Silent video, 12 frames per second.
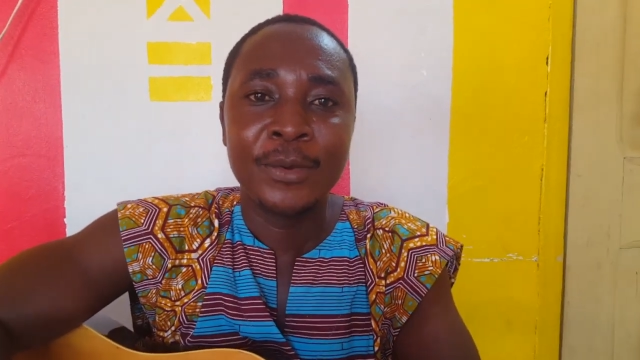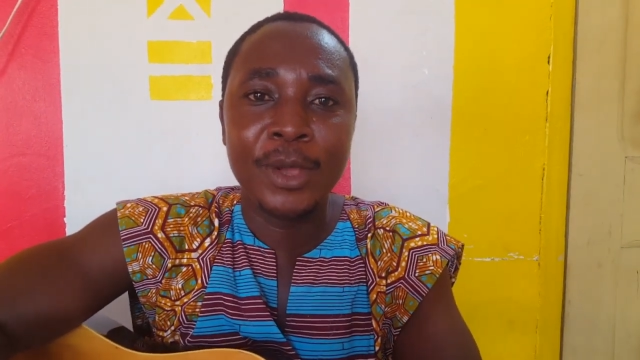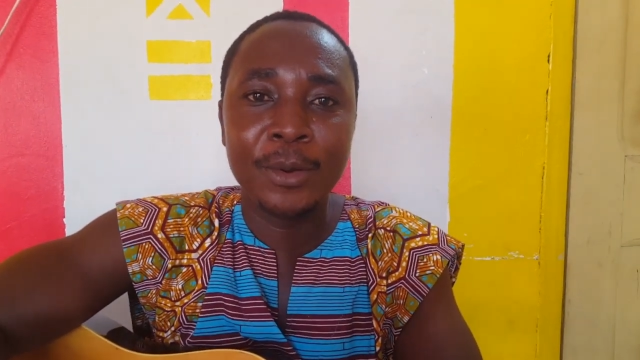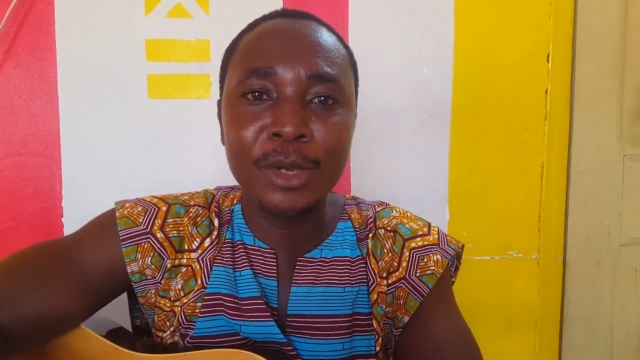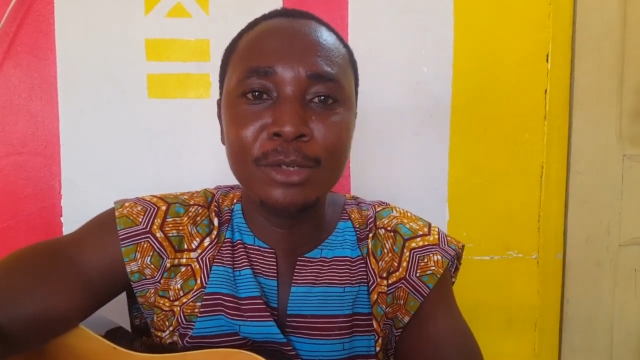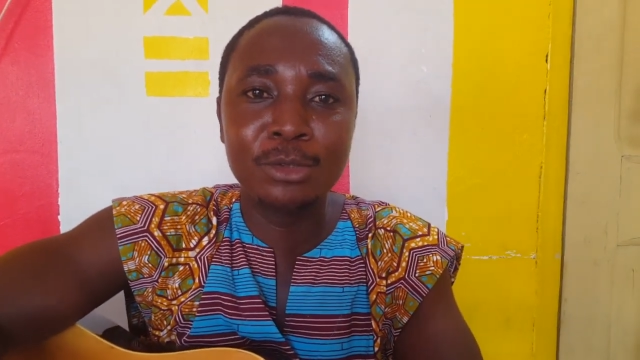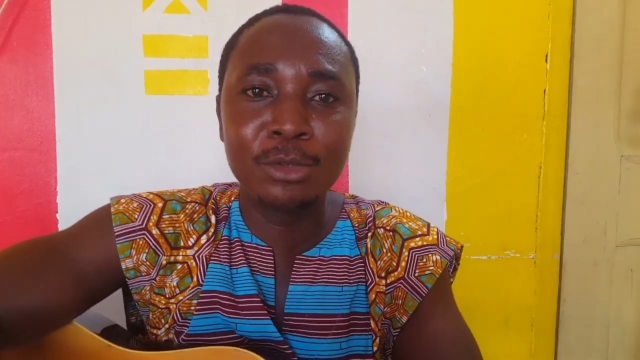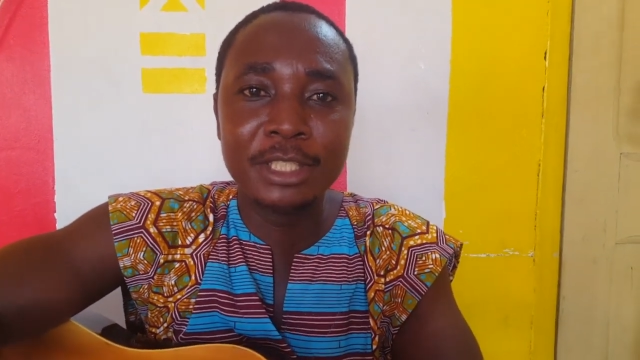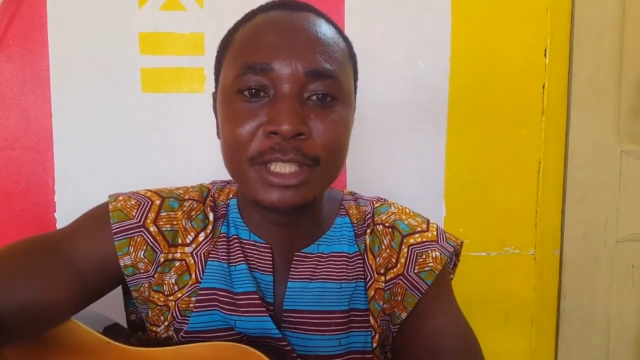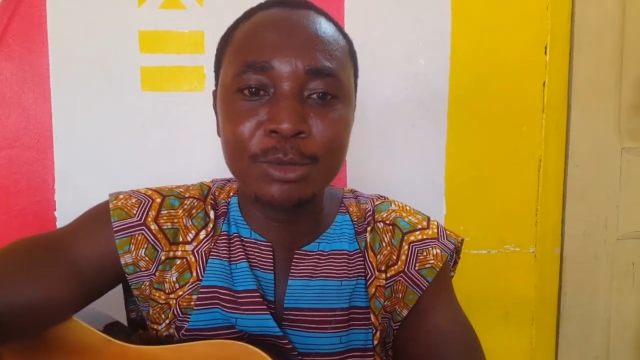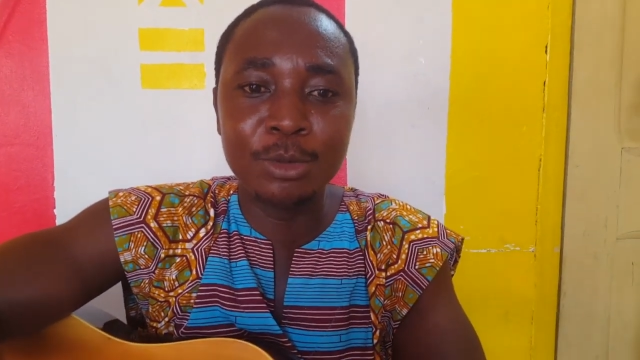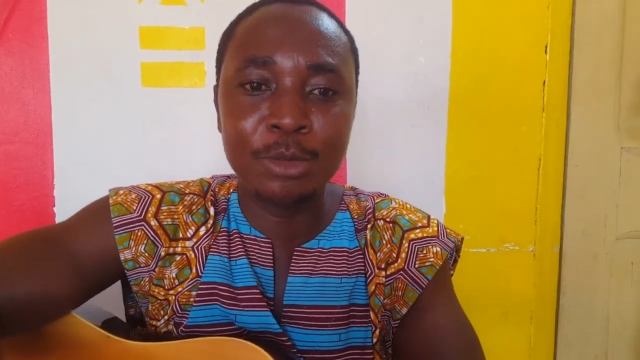We are going to
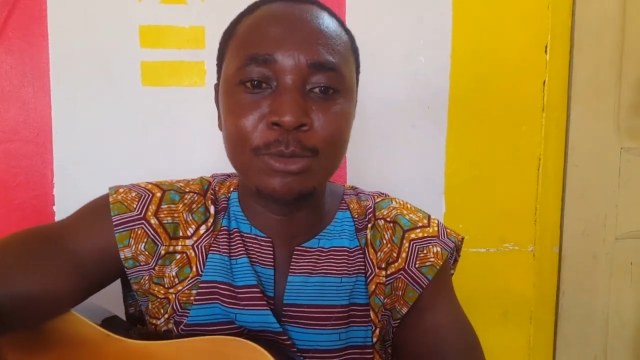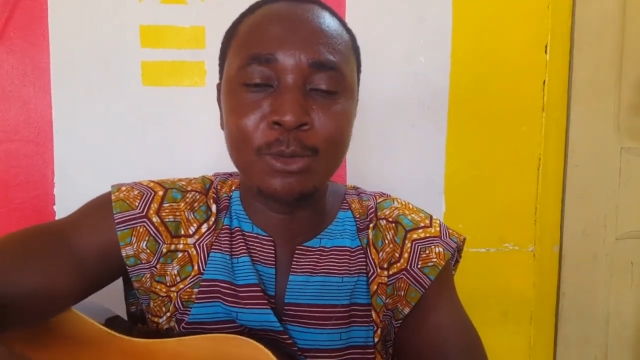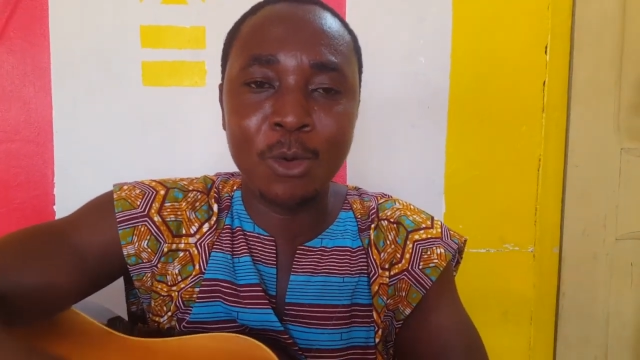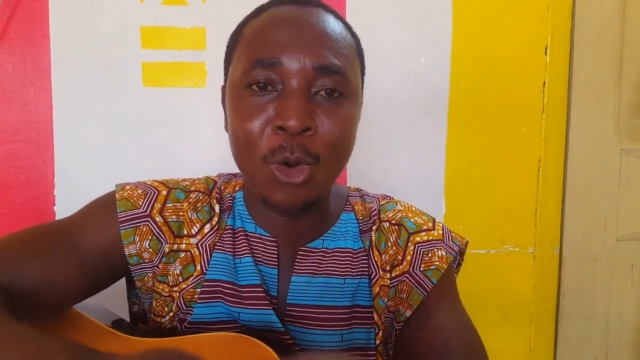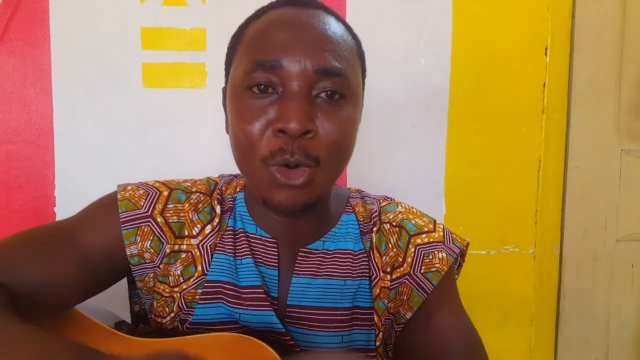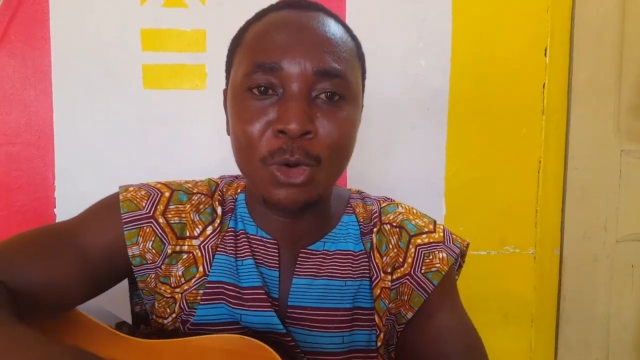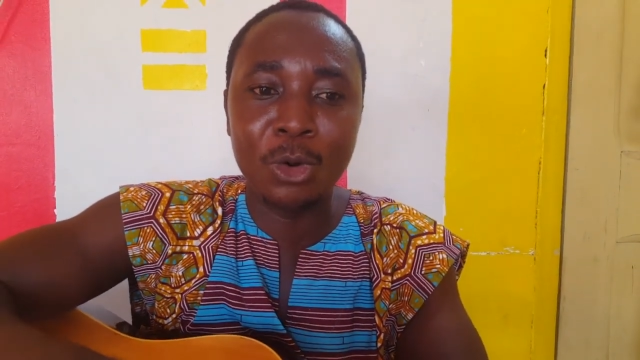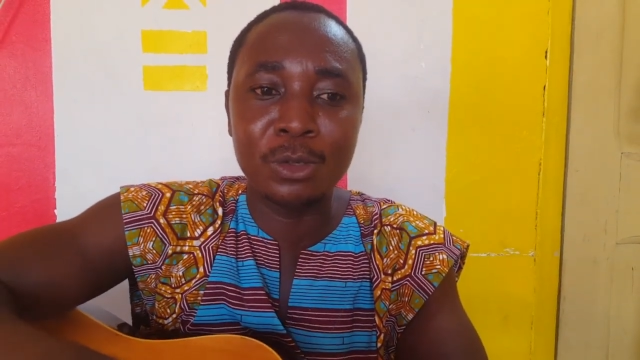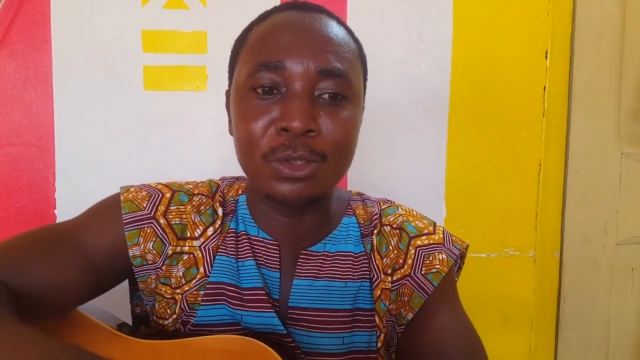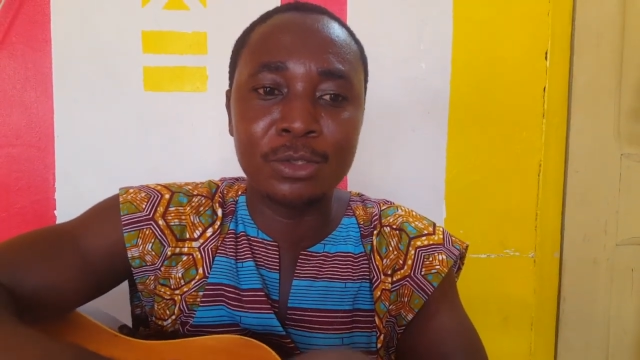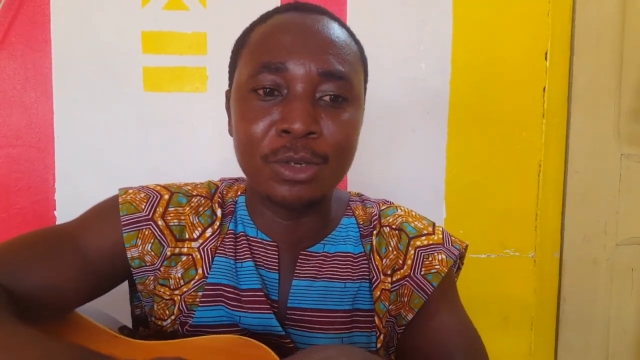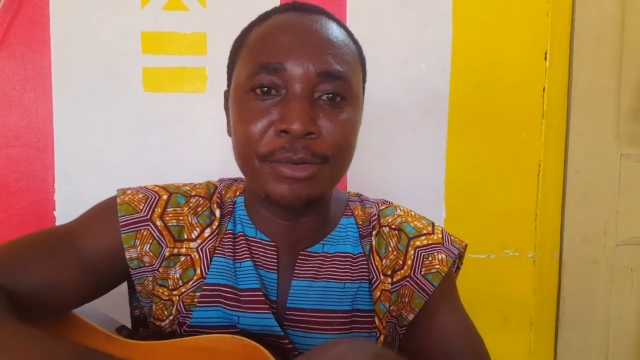deal with
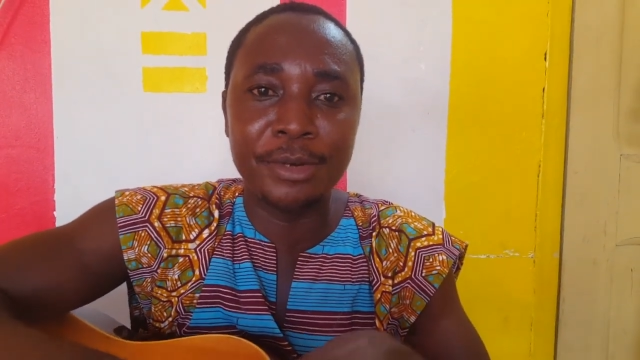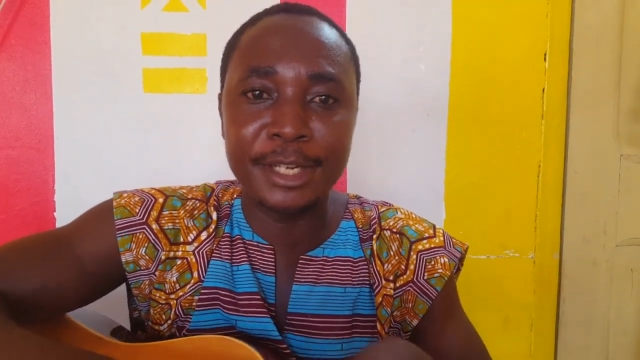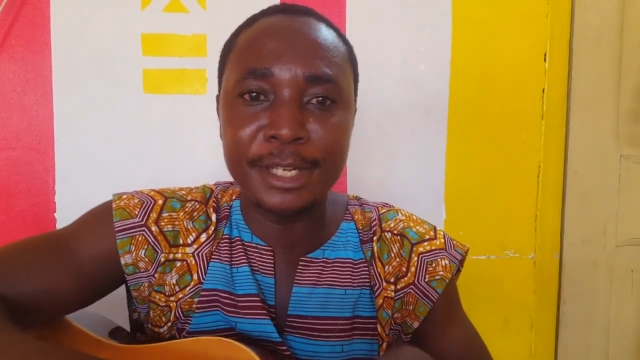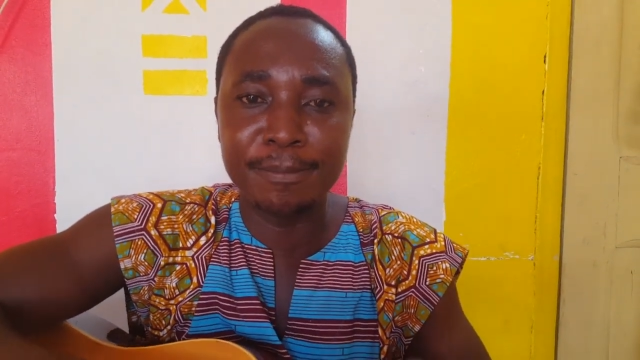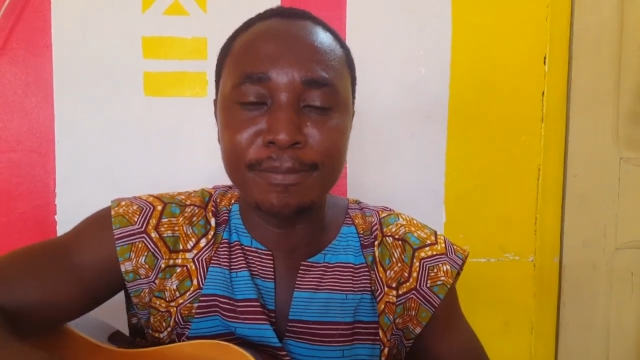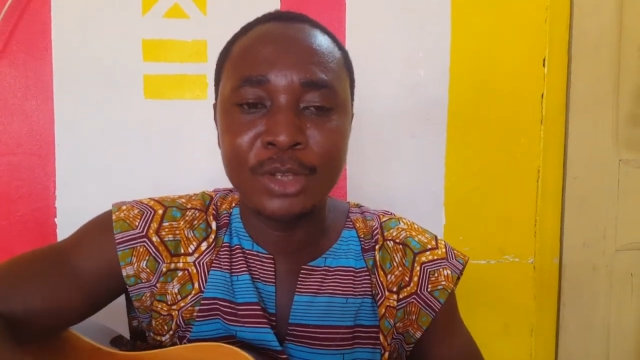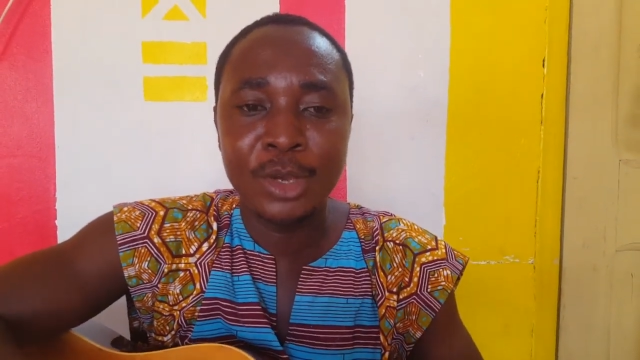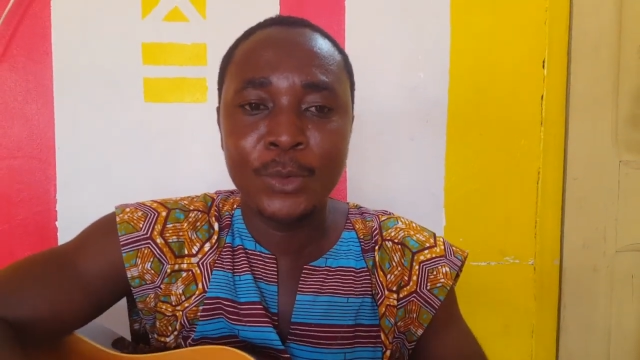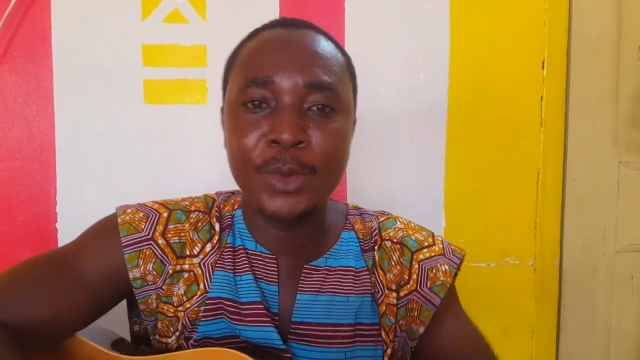Odo Nsor rhythm.